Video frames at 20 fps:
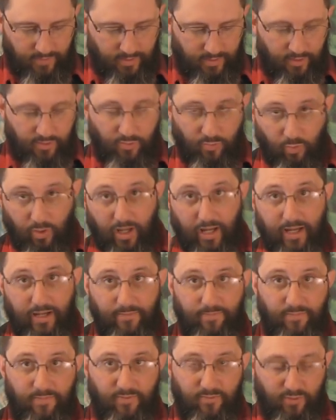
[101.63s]
Here's
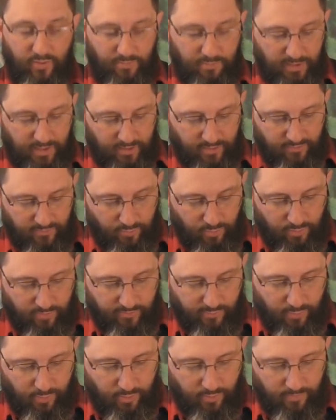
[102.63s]
why. First Peter four
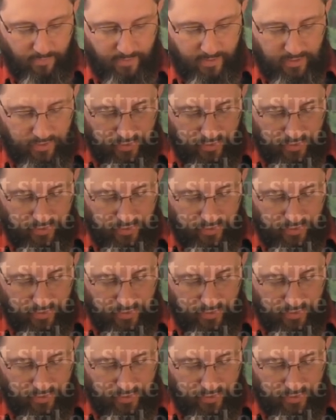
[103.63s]
four.